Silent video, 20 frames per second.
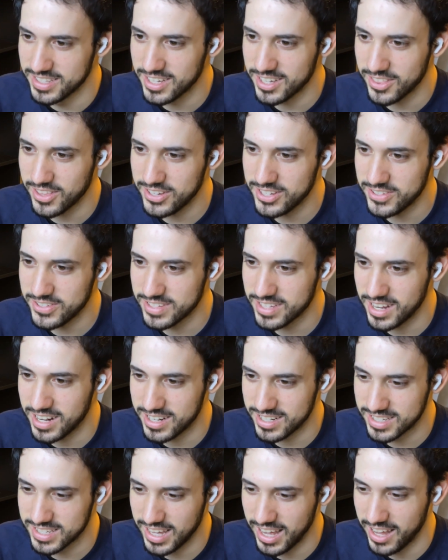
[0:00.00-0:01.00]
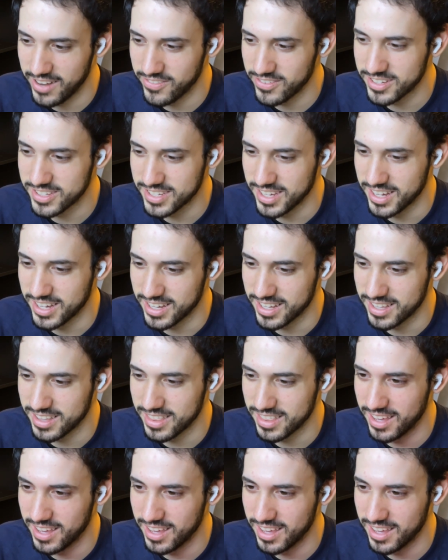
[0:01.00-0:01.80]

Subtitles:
I thought she was on our side for a second.